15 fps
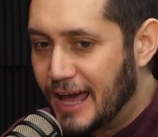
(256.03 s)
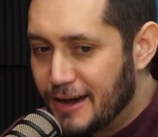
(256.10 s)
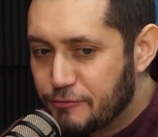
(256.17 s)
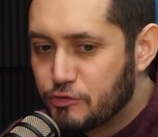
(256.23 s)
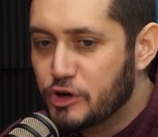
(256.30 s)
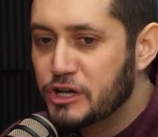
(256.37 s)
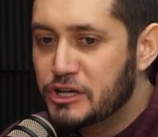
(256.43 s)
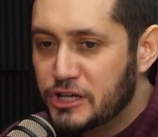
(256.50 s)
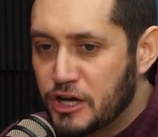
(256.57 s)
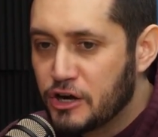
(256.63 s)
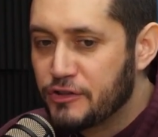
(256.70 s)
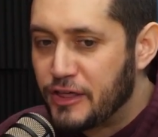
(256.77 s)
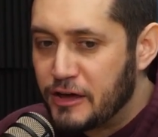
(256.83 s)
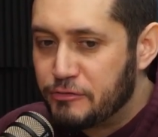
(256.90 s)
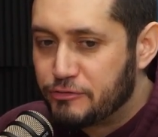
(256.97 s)
Every
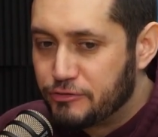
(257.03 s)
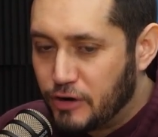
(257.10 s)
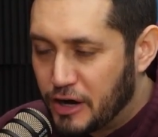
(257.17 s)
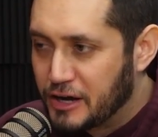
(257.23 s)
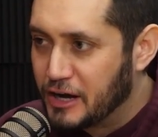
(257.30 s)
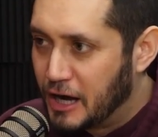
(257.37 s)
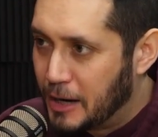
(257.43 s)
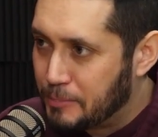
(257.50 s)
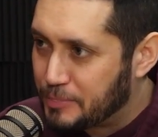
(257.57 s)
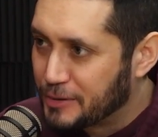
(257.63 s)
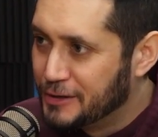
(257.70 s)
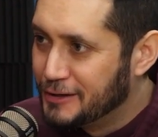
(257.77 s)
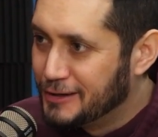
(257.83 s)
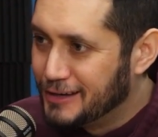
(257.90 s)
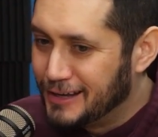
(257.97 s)
year they fuck up
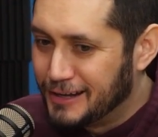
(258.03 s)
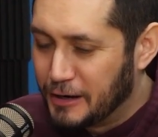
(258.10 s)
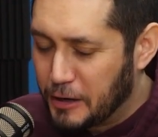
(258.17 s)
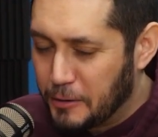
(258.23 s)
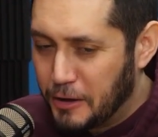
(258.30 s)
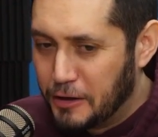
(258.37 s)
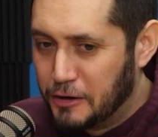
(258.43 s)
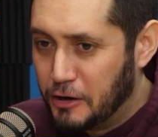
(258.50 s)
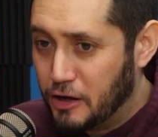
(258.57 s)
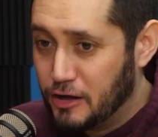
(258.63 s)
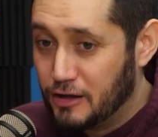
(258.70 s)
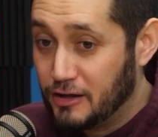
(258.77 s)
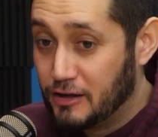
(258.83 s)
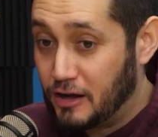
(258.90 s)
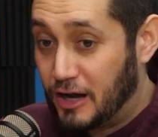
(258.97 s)
in
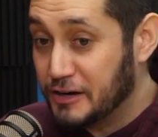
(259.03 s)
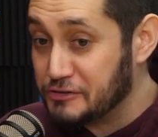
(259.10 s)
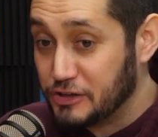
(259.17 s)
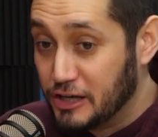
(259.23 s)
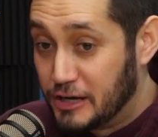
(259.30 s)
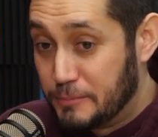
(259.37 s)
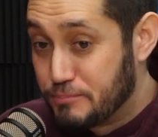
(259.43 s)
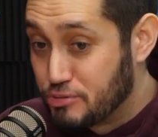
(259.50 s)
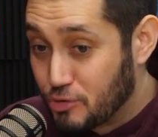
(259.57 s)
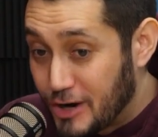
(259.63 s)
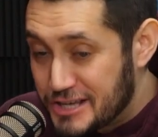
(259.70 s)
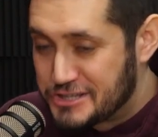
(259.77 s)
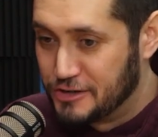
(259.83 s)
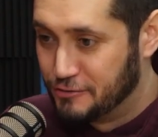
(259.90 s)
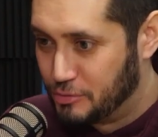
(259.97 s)
honestly an
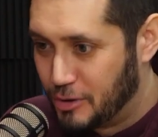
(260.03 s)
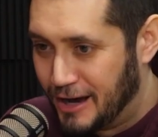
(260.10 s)
impressive